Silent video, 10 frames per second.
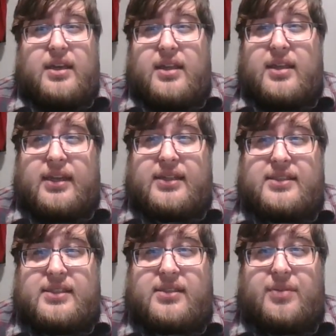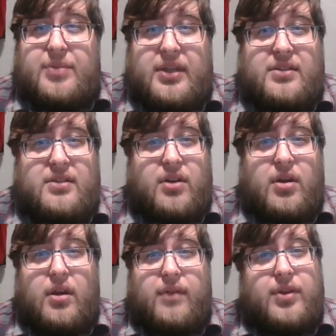thinks this could be the
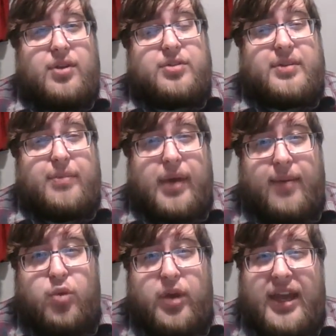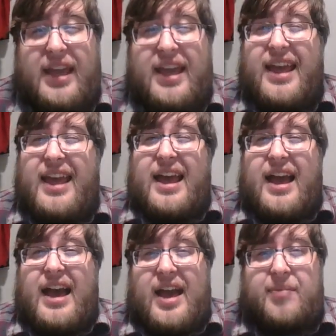start of a new Zimbabwe.
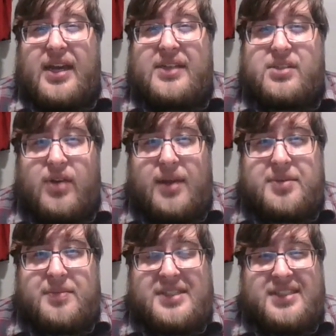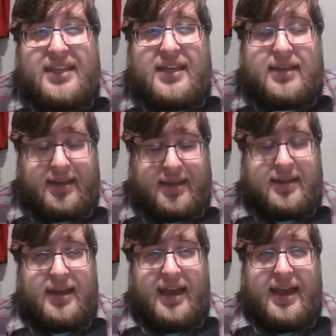I'm not so optimistic,
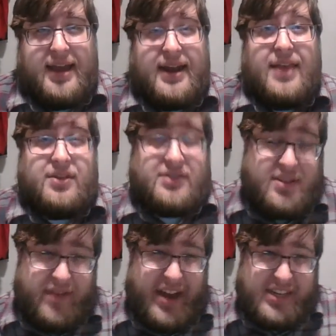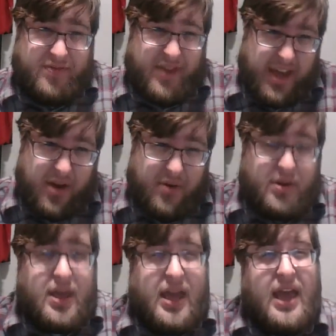and neither is the Vox video,
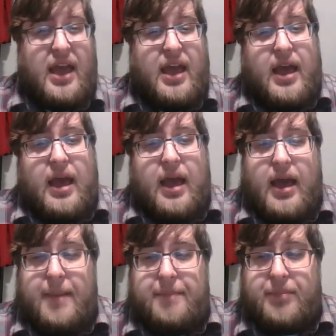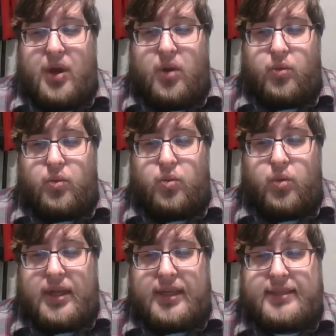um, but
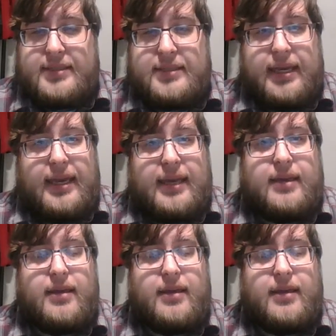we'll see.